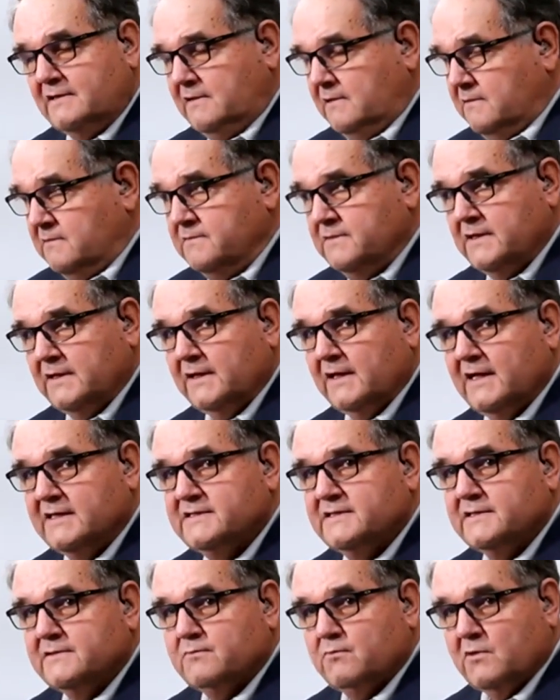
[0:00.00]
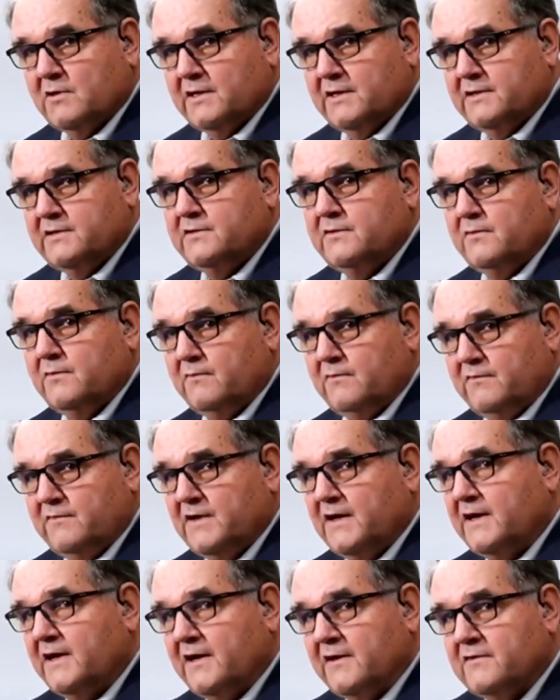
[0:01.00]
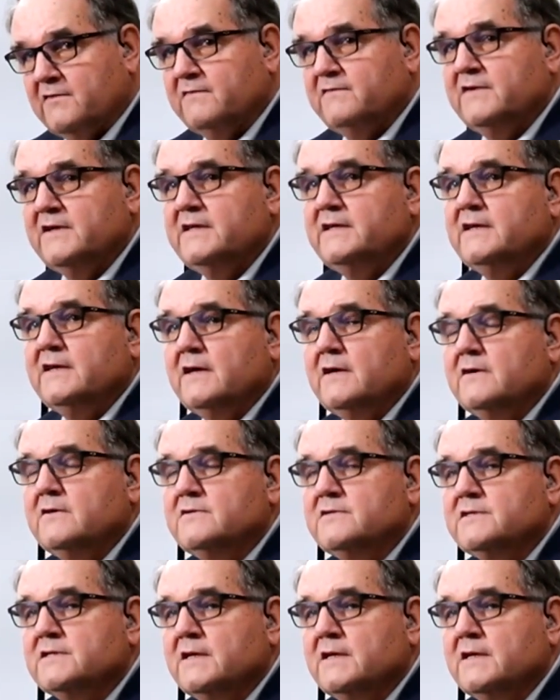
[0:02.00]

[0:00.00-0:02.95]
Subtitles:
unless we've done other videos,